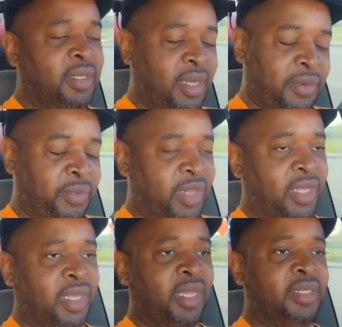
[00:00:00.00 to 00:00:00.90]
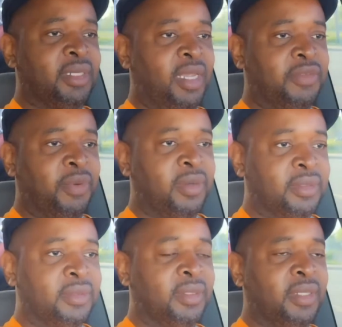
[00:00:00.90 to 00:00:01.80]
With the King James Version.
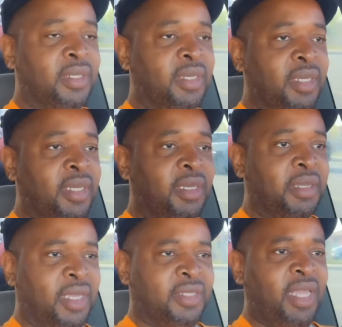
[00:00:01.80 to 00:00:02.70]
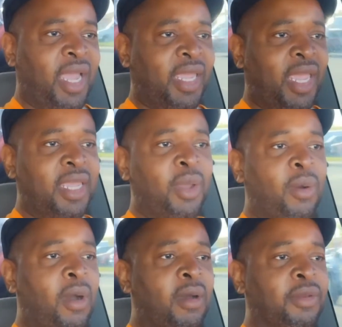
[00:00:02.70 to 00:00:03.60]
Because see, I can't go
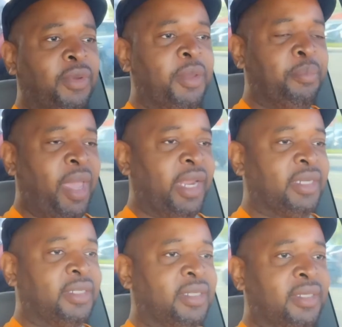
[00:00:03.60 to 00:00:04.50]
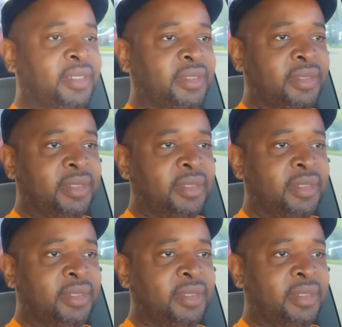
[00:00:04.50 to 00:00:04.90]
all the way back to